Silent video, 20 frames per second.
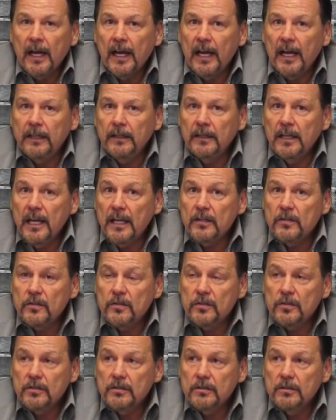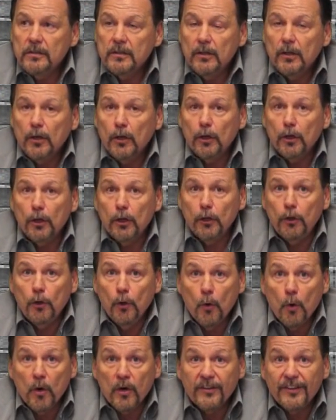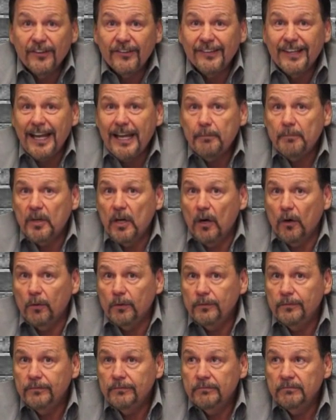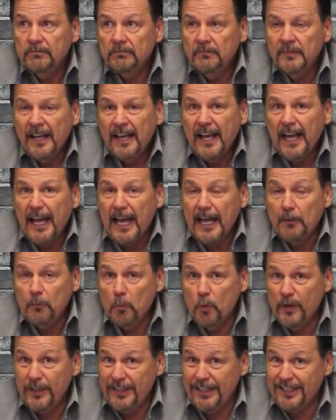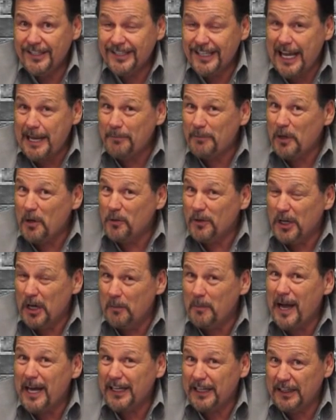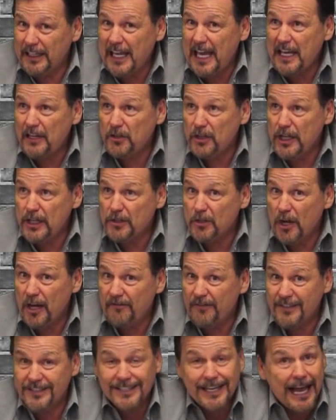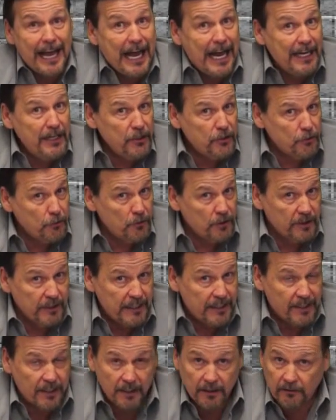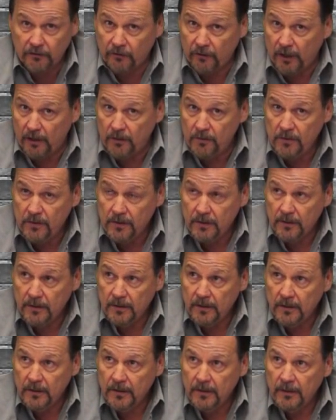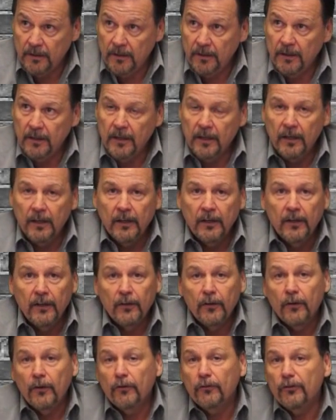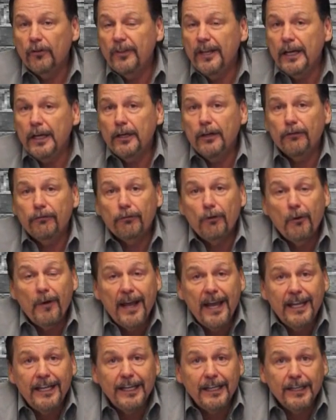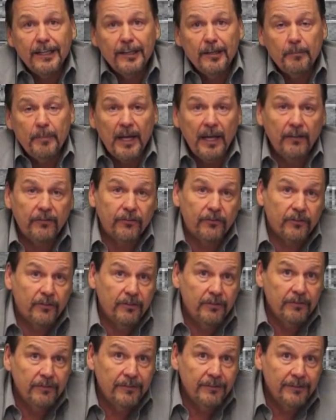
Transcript: Unless you're the scapegoat. And wouldn't the scapegoat come out of the AG's office? I surely think so. So they're going to throw Head under the bus.